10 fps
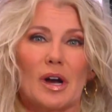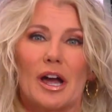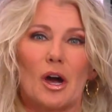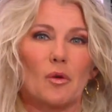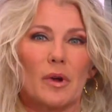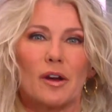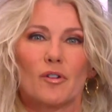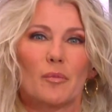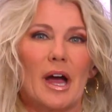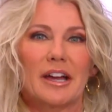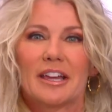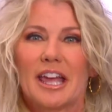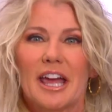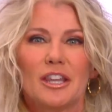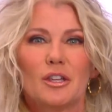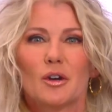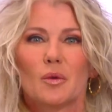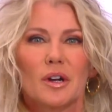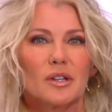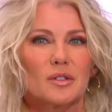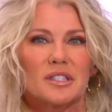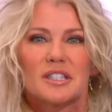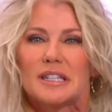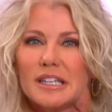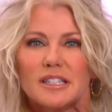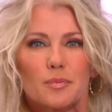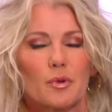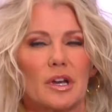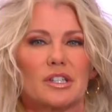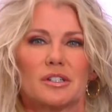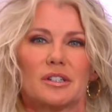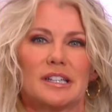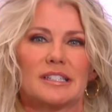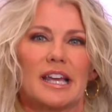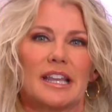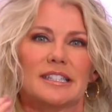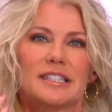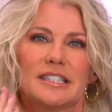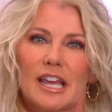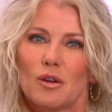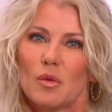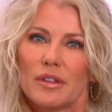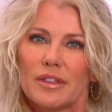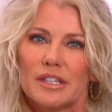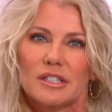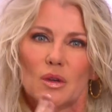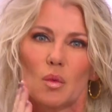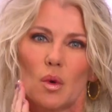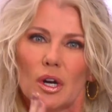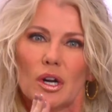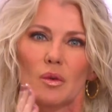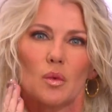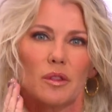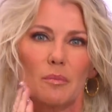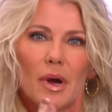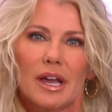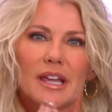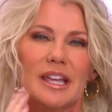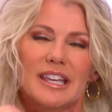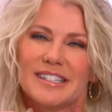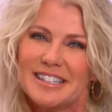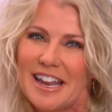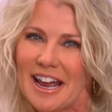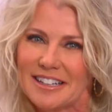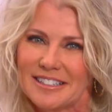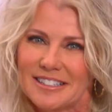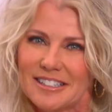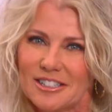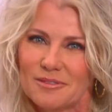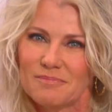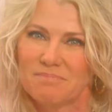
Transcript: I hope we have her back mm-hmm. again. Your work is inspirational, Liz. And stay with us. The Word with Mike is next.